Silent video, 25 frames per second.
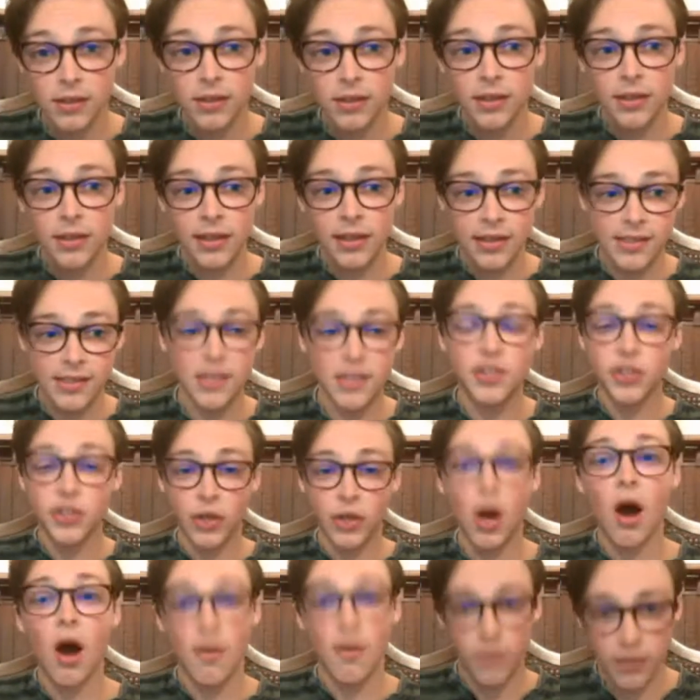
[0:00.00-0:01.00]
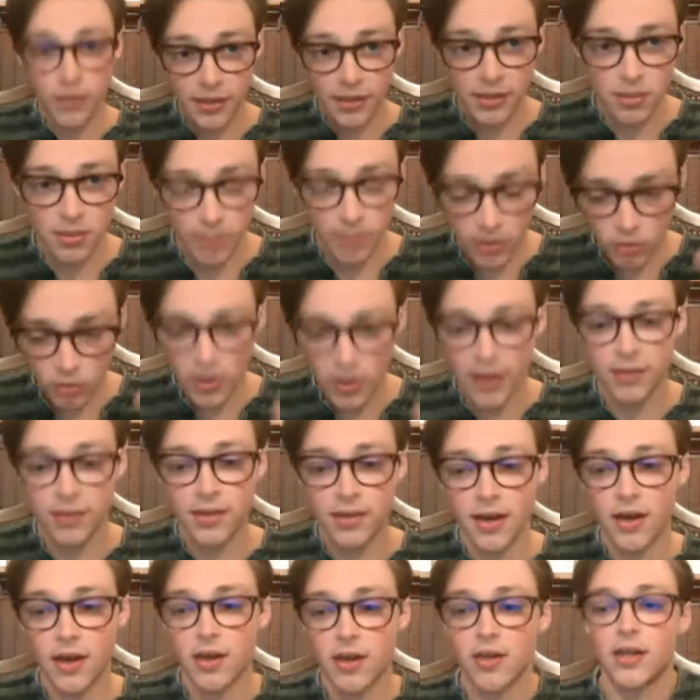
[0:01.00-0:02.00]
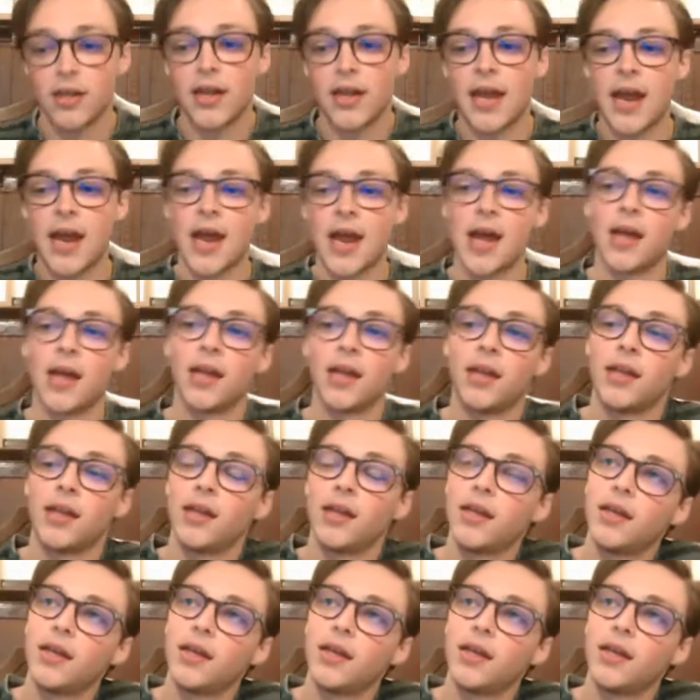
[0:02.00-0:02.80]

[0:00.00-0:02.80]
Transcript: he essentially offered it to me right there, and